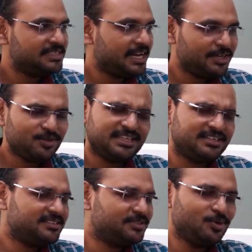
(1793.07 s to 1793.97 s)
scenario, there
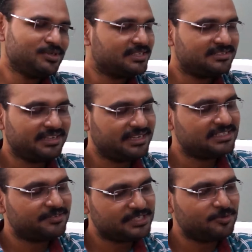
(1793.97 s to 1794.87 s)
is no such thing as
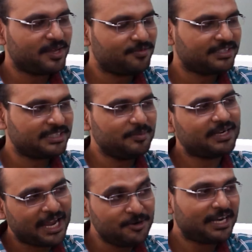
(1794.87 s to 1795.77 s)
divisive manufacturing, but
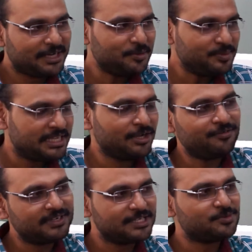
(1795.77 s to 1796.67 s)
I would like to think
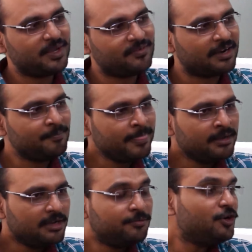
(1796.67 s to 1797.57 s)
of it this way, where
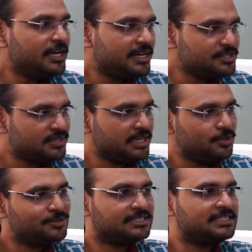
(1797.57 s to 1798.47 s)
a food industry
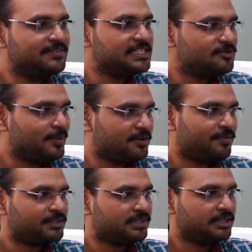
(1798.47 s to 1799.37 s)
uses divisive
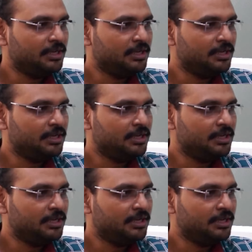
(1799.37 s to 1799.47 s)
manufacturing.